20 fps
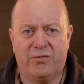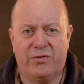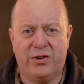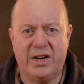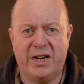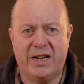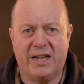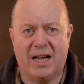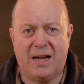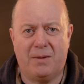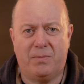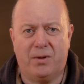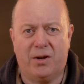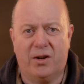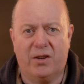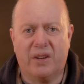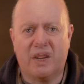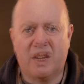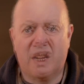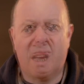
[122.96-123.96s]
recap
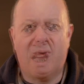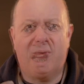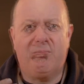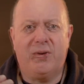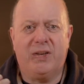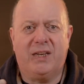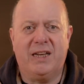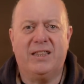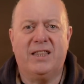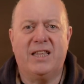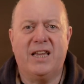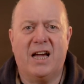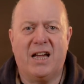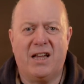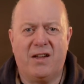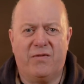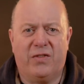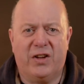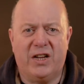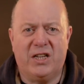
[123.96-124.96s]
on. So when we did the
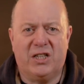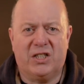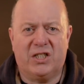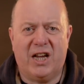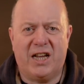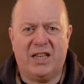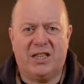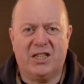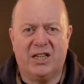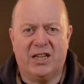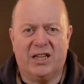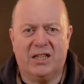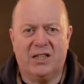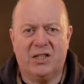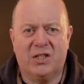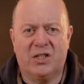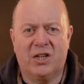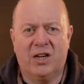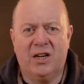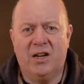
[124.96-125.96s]
AV
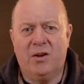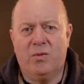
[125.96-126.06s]
settings,